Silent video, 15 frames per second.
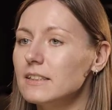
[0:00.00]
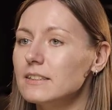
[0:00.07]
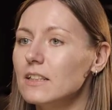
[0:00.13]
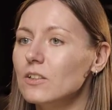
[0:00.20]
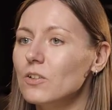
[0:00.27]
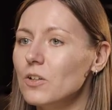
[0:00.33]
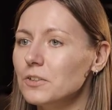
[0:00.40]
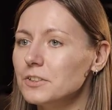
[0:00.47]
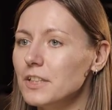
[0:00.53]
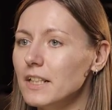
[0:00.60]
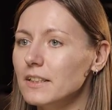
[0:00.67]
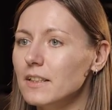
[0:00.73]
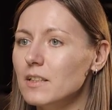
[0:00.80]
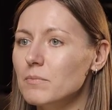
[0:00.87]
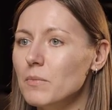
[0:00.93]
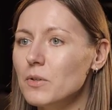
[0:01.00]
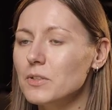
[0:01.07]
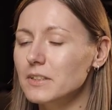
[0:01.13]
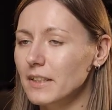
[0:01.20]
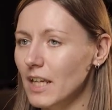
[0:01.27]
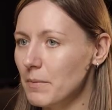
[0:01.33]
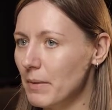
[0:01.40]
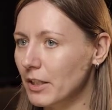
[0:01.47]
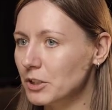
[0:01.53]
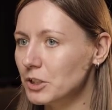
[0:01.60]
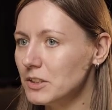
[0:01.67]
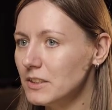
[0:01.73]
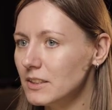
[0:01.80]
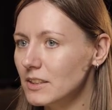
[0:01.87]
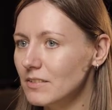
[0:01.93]
And it's the contract that most game
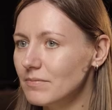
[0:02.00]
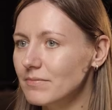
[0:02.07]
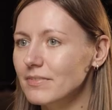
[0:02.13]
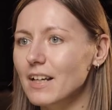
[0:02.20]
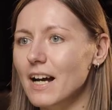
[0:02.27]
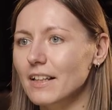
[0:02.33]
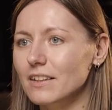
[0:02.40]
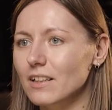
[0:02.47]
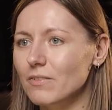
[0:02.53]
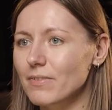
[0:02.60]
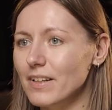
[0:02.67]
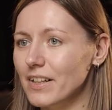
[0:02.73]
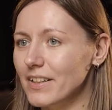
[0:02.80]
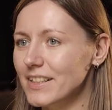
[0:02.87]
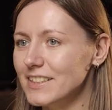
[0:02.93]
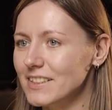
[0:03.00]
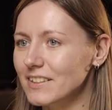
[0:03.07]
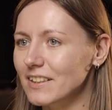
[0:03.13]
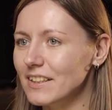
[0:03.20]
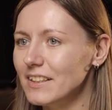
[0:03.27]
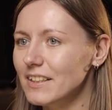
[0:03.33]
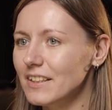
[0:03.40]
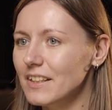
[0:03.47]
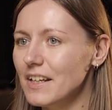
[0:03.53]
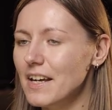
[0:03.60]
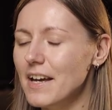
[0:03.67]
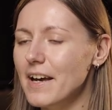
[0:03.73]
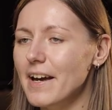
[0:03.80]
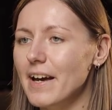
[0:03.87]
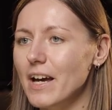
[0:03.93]
engines, until very recently,
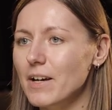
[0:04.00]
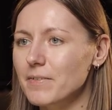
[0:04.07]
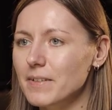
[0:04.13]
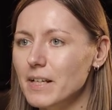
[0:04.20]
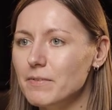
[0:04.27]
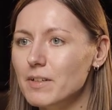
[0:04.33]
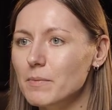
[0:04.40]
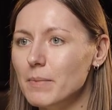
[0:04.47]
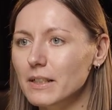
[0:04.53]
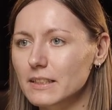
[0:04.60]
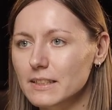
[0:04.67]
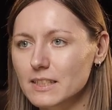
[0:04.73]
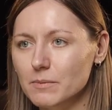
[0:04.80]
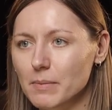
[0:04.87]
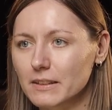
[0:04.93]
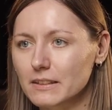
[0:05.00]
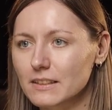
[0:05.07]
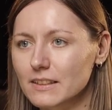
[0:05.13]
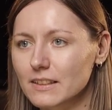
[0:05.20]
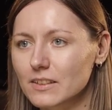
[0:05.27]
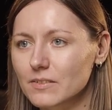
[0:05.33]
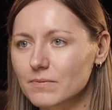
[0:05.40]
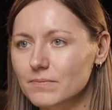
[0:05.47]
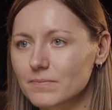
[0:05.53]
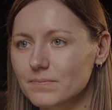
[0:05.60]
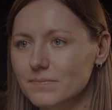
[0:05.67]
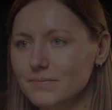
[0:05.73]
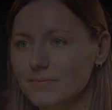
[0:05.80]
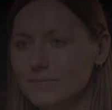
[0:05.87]
have never participated in.